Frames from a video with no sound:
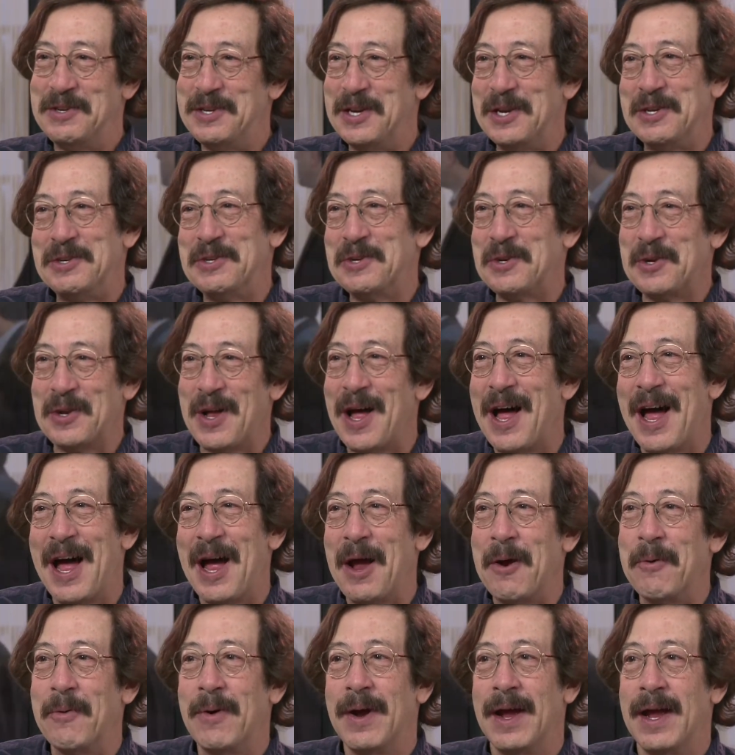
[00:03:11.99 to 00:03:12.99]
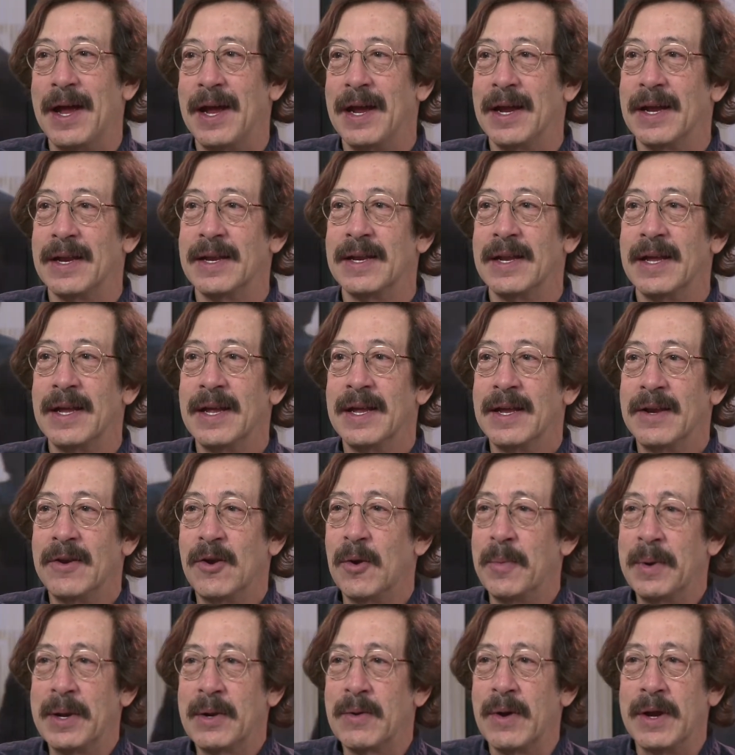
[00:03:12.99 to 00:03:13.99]
digital highway, and
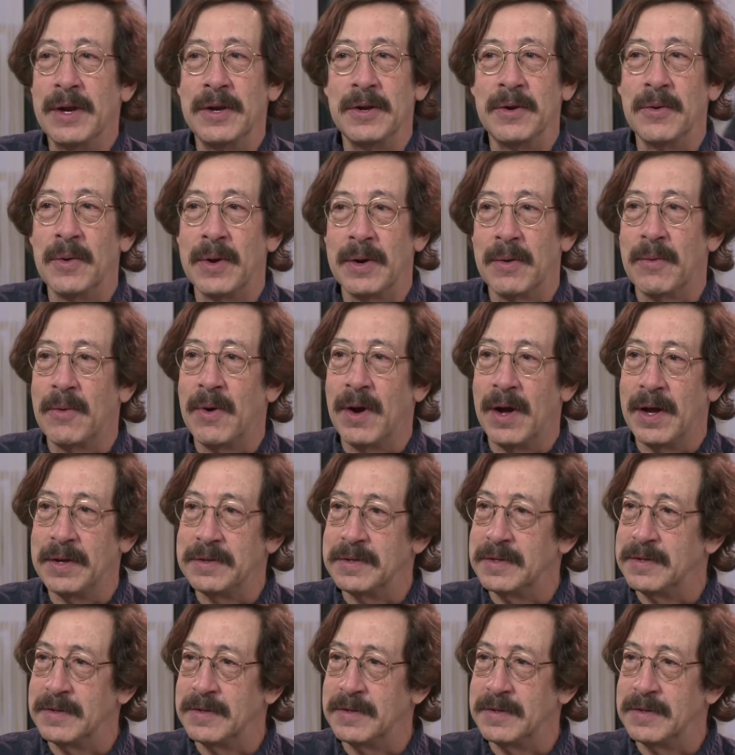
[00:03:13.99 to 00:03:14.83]
nobody quite knew what it was.